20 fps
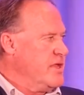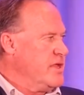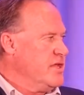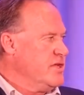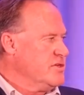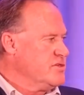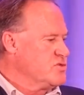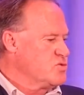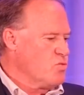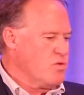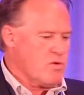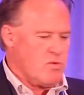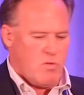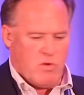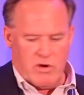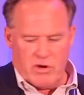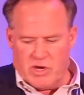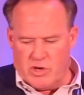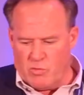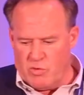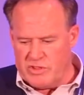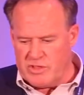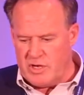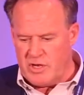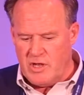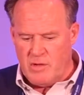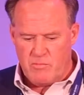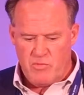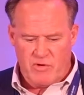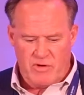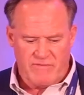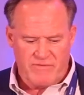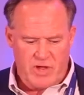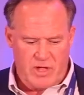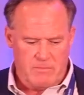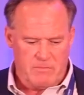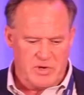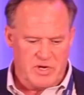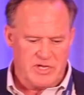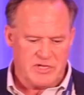is we're working with a number of
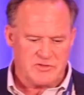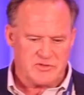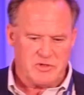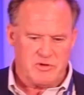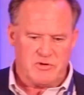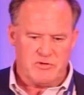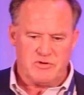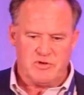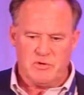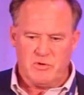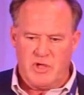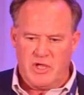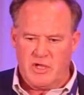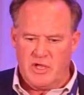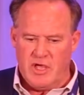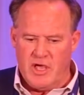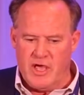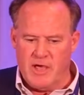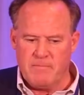companies that are doing